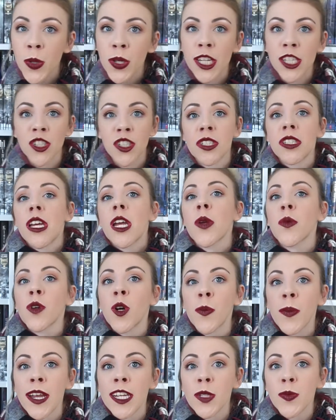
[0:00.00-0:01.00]
book is just a
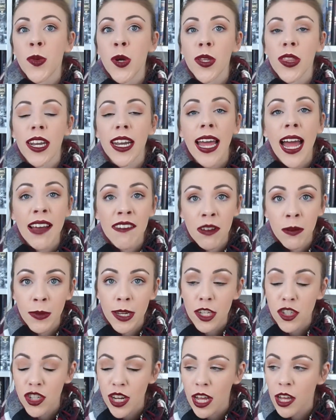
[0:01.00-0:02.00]
romance book that I have on
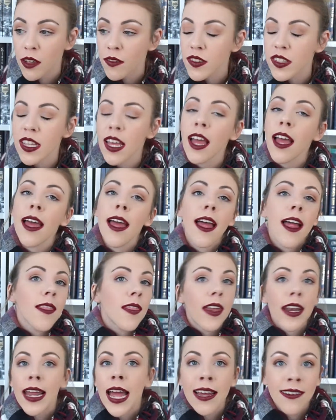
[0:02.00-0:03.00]
my shelves
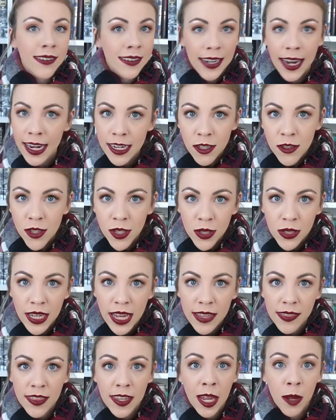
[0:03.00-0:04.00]
that I haven't gotten to
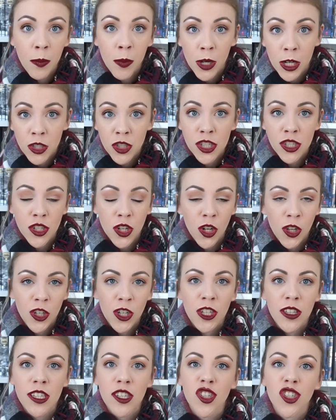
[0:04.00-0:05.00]
yet, that I purchased
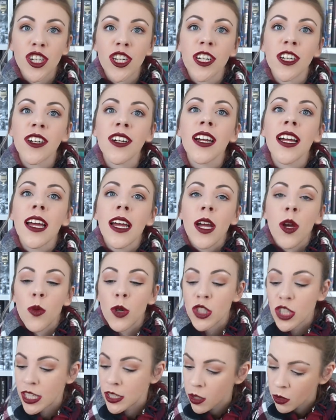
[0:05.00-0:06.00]
earlier this year,
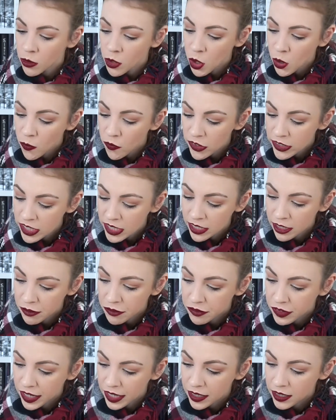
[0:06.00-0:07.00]
which I don't know if it's gonna
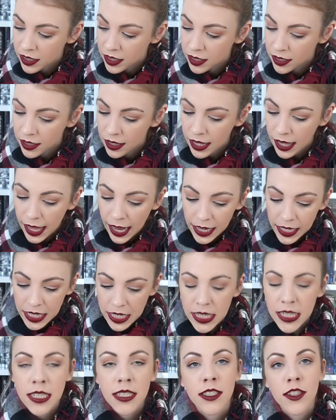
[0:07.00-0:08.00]
fit
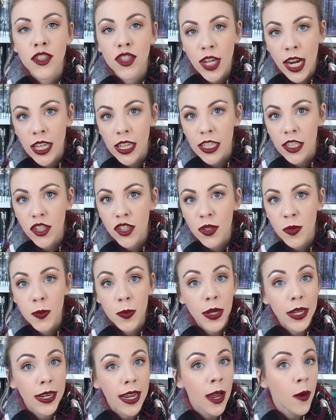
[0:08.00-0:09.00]
any challenge,
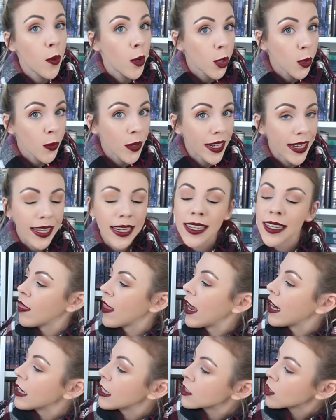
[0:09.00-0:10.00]
but I wanna read it. And
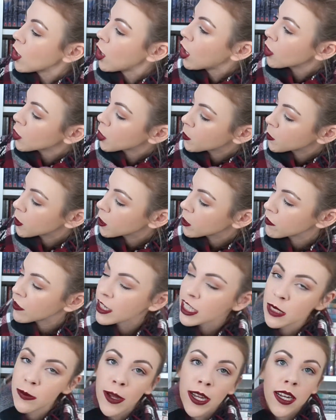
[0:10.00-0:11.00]
that is All Your
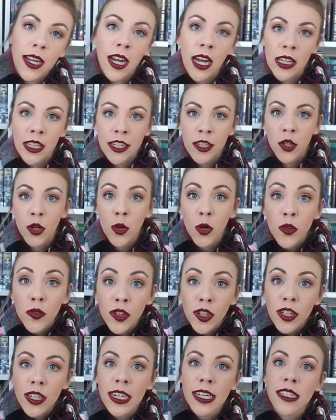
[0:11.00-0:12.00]
Perfects by Colleen
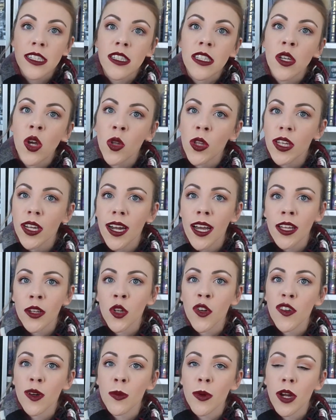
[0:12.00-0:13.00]
Hoover. It's the only Colleen
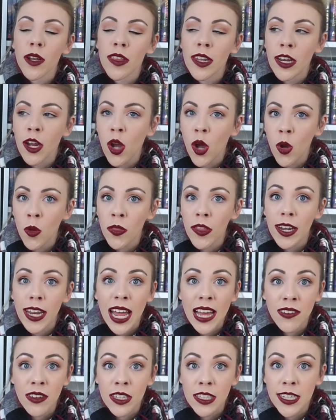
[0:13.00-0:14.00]
Hoover book that I own that I
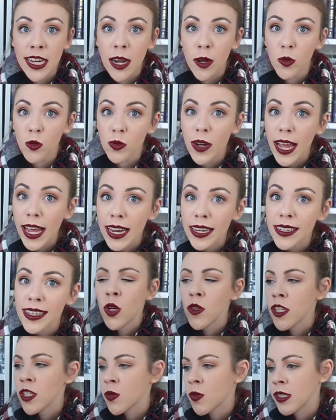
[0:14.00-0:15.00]
haven't yet read.
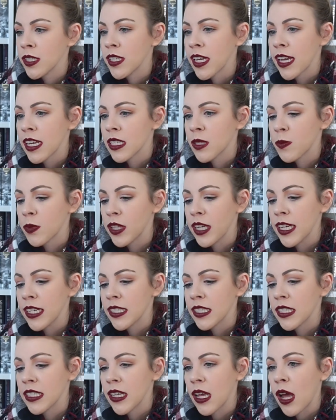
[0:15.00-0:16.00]
So this one takes
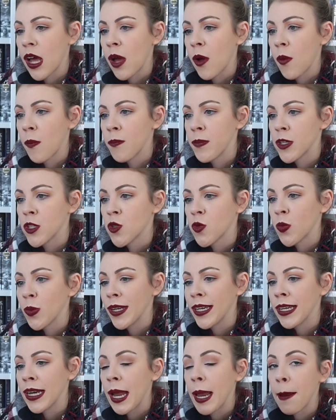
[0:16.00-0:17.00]
place
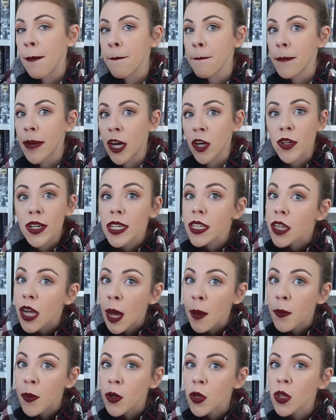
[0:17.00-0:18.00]
between a married
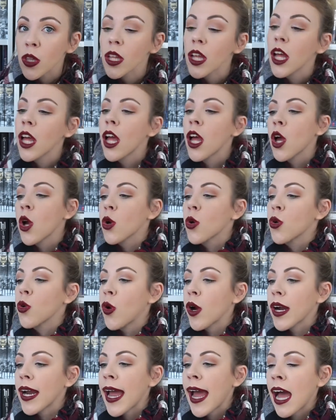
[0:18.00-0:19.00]
couple
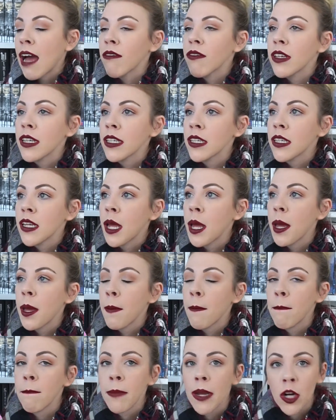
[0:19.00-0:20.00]
who are having
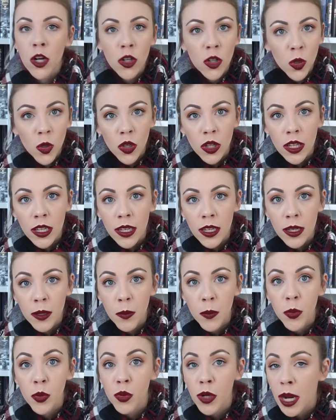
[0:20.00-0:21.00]
marital
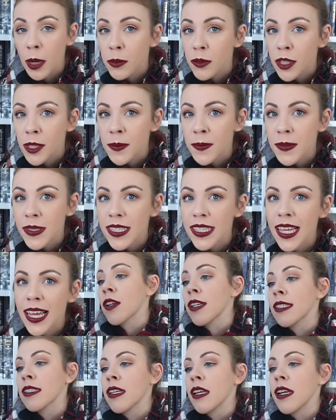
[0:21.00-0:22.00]
problems.
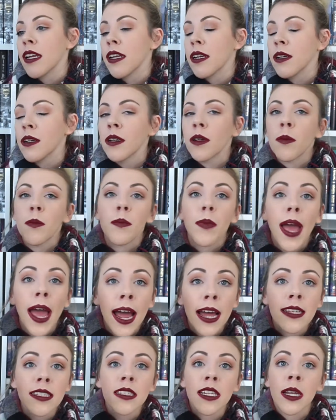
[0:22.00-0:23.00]
There is a
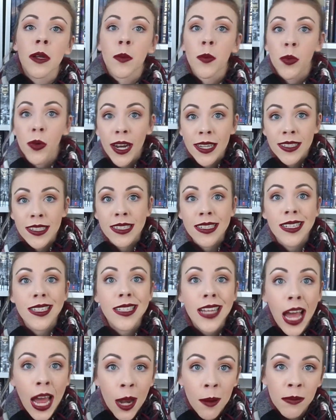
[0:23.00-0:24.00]
past and present
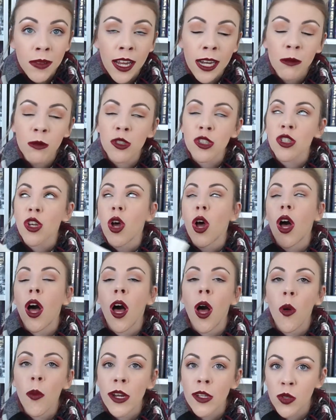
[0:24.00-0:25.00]
timeline, which is
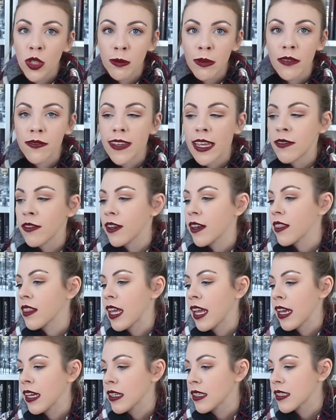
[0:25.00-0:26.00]
always one of my favorite
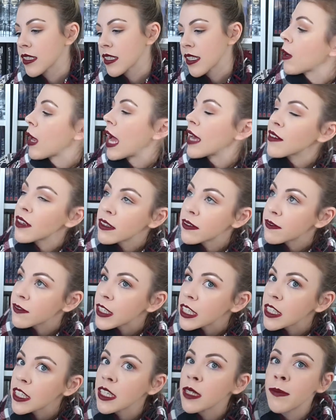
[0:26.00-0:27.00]
things. I have a
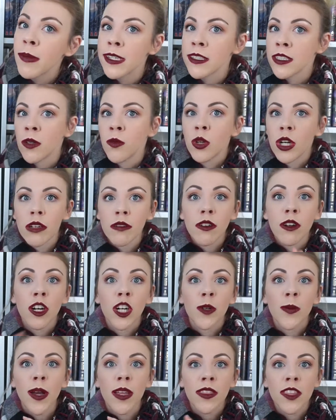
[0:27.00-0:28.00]
feeling based on what I've
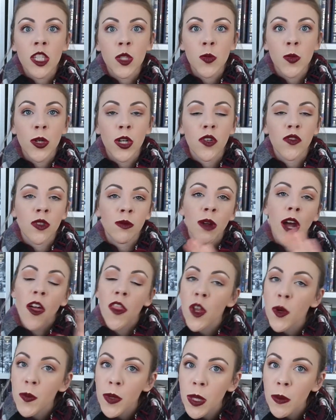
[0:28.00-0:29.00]
heard about this book from
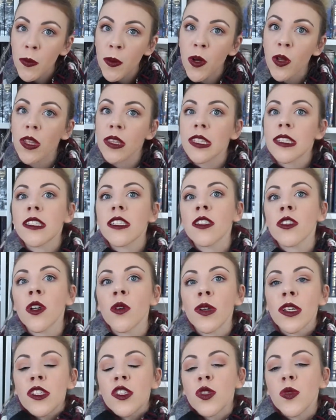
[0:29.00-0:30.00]
other people that this is
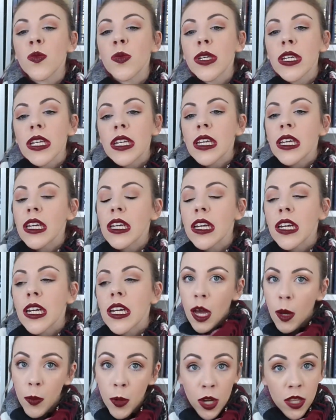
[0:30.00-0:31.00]
going to be
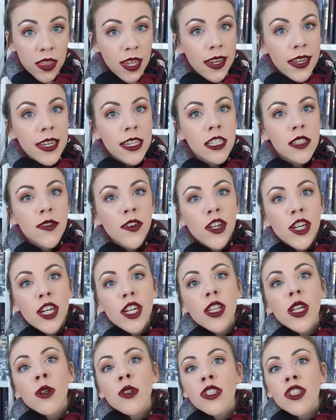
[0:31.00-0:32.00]
a book that hits very
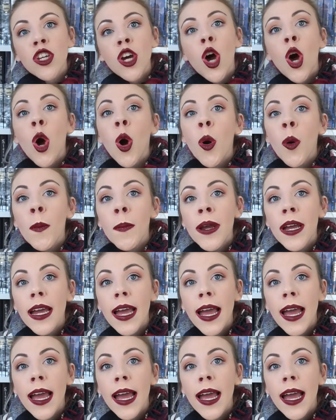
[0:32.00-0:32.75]
close to home